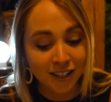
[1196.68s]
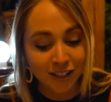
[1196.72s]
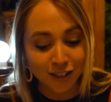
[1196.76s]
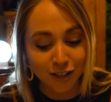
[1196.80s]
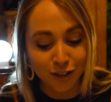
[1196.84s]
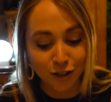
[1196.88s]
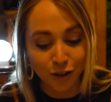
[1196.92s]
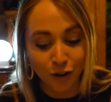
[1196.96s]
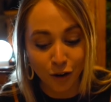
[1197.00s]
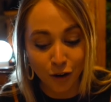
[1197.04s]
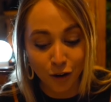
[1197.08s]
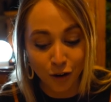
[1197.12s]

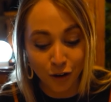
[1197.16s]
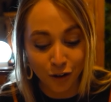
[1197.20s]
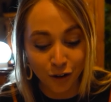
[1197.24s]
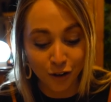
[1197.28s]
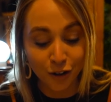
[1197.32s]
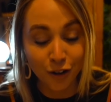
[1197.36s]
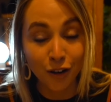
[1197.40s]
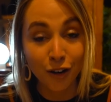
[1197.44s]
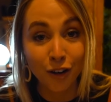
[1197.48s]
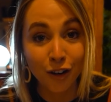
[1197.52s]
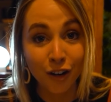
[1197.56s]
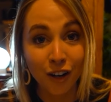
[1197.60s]
She's
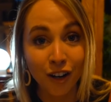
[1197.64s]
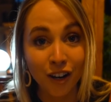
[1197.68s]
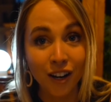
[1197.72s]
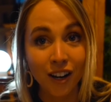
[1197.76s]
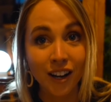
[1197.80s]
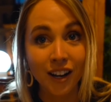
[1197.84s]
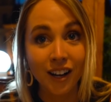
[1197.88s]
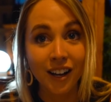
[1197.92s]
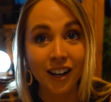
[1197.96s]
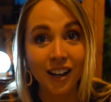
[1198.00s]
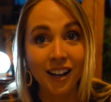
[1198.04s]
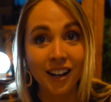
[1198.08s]

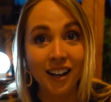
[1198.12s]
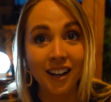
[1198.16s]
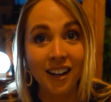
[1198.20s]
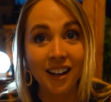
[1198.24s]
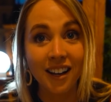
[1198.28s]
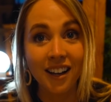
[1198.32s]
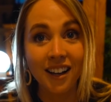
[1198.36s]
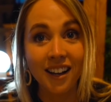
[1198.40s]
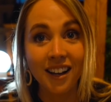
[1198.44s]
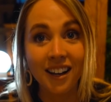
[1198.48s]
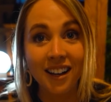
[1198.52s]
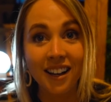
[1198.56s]
bumping.
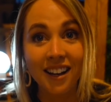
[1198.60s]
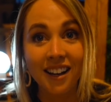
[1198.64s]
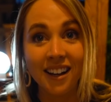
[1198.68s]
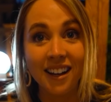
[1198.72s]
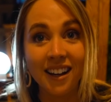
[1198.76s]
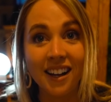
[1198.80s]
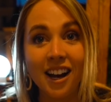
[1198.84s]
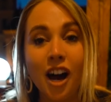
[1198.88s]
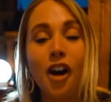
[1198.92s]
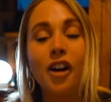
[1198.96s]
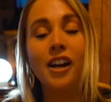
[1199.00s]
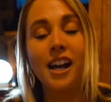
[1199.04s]
I'm in
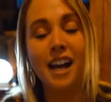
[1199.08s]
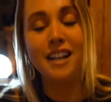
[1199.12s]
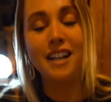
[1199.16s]
shock because